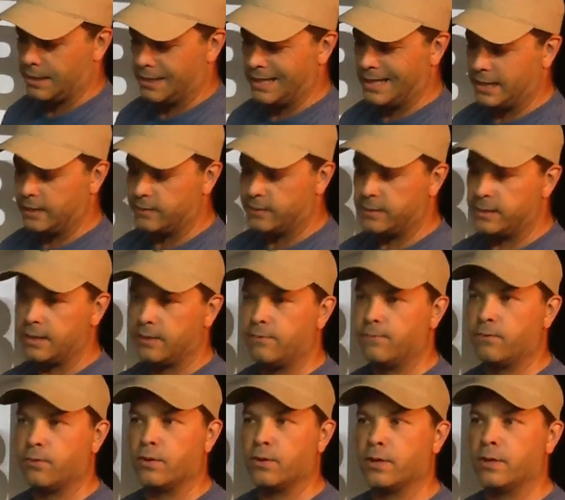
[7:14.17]
let it sit
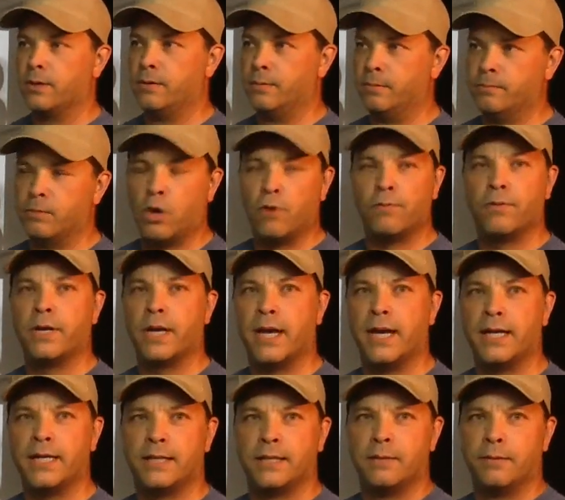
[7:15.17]
for
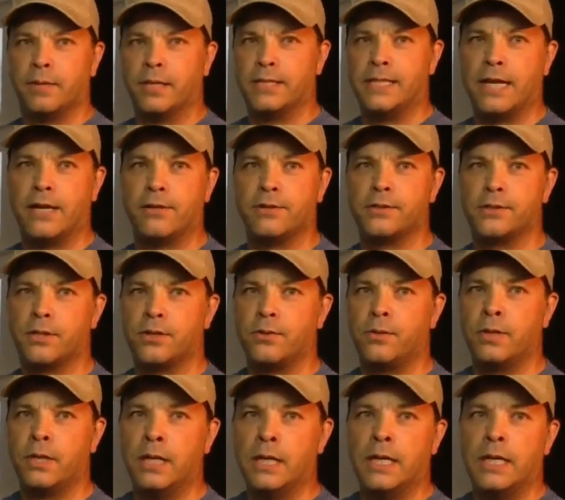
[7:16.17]
overnight, a day or so.